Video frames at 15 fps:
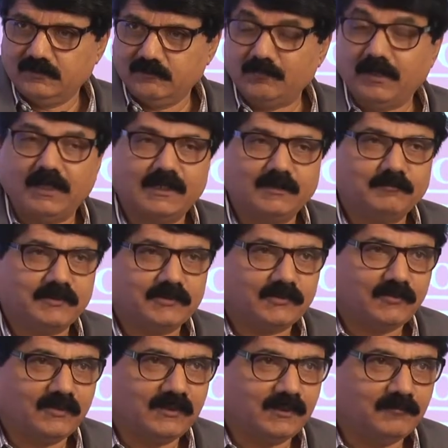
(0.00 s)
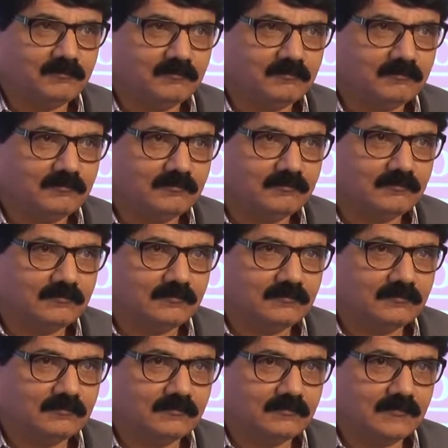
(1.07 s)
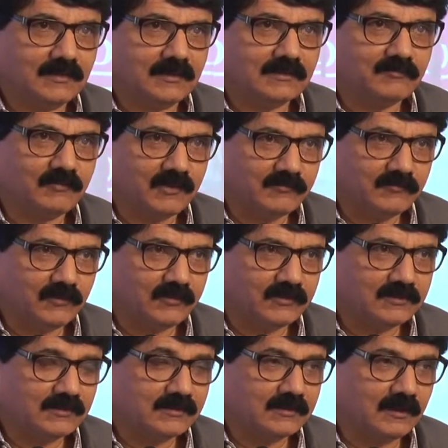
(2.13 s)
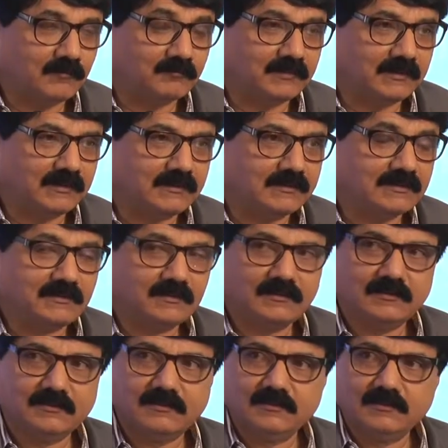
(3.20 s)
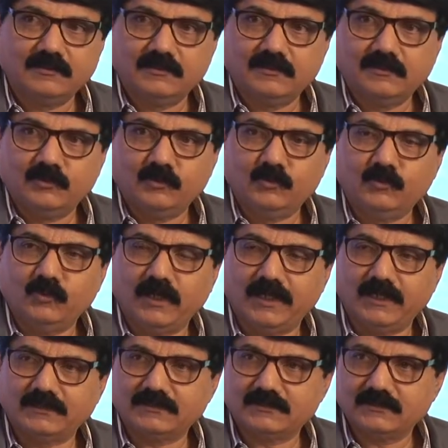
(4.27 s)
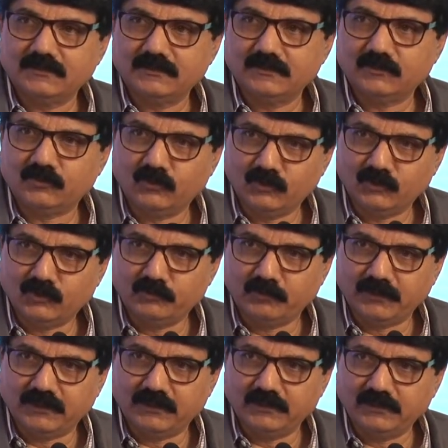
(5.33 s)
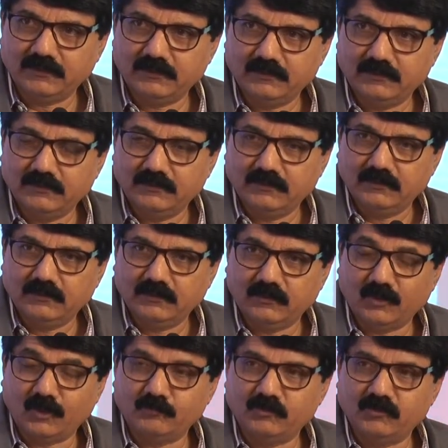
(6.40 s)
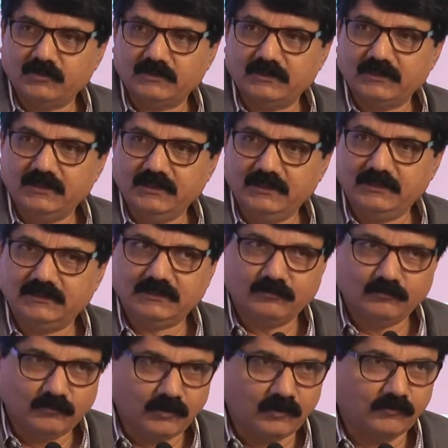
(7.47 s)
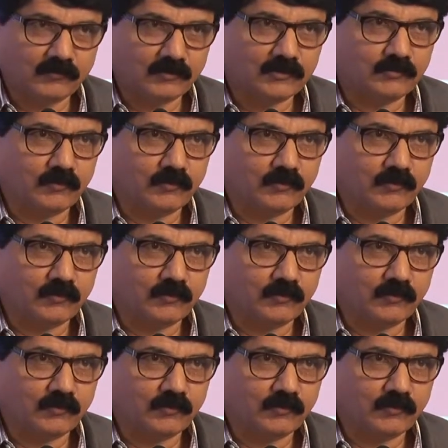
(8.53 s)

Bharat Petroleum is one of those companies who has role to play in almost each one of those